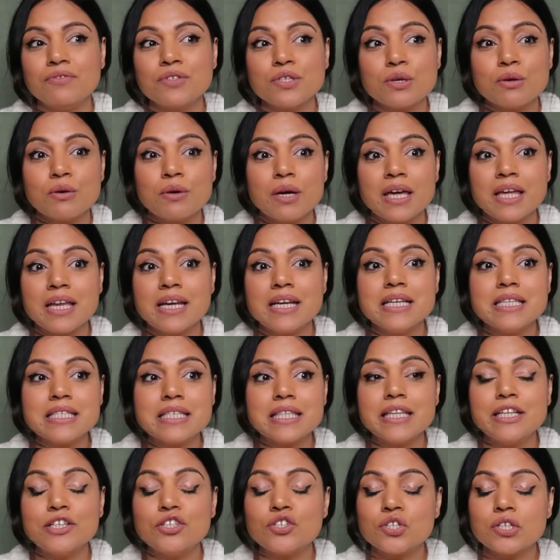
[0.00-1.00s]
So it is
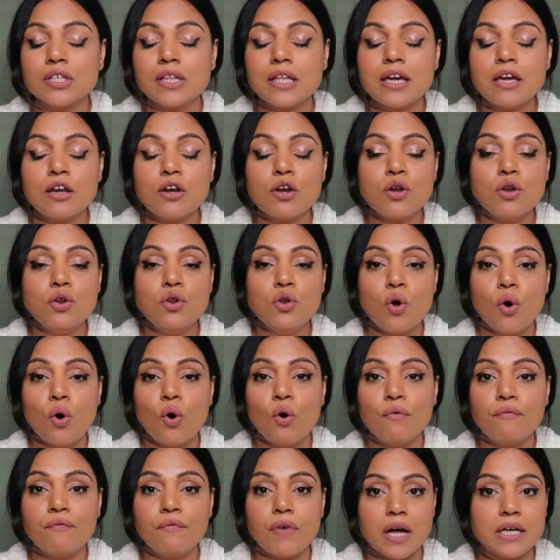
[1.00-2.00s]
literally
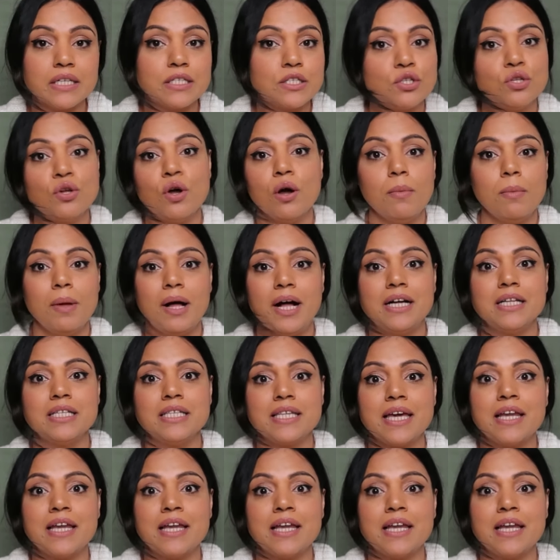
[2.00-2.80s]
no fuss, no muss.